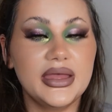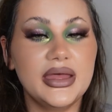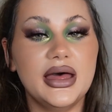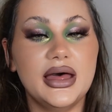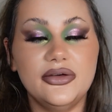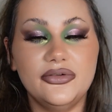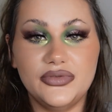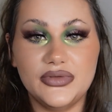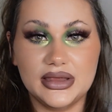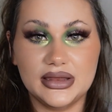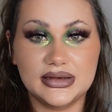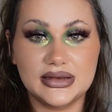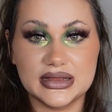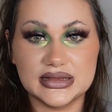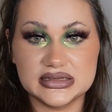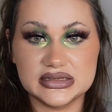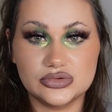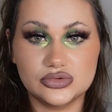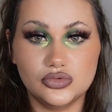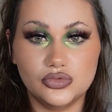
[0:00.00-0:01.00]
I think
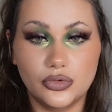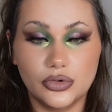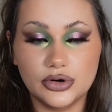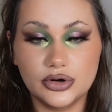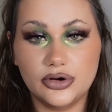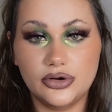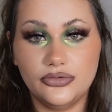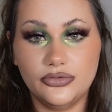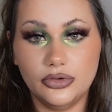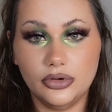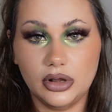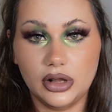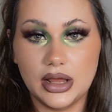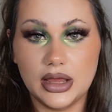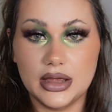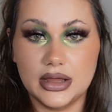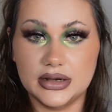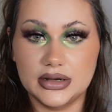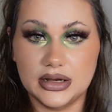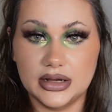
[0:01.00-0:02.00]
that's wonderful
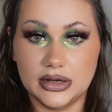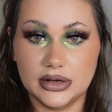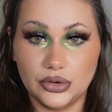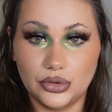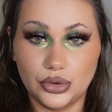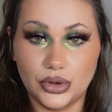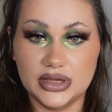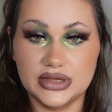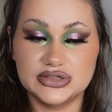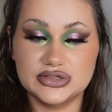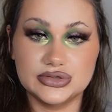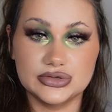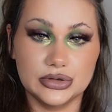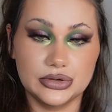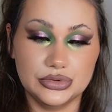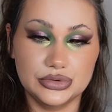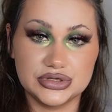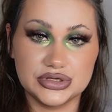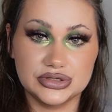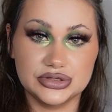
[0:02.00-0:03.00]
and a great
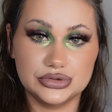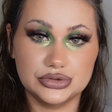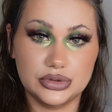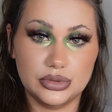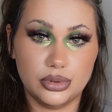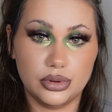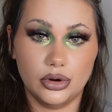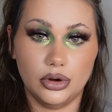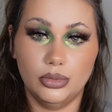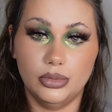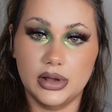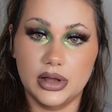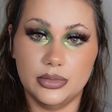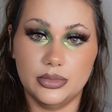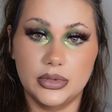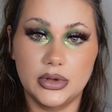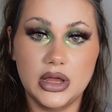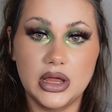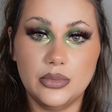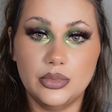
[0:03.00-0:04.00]
solution to the problem,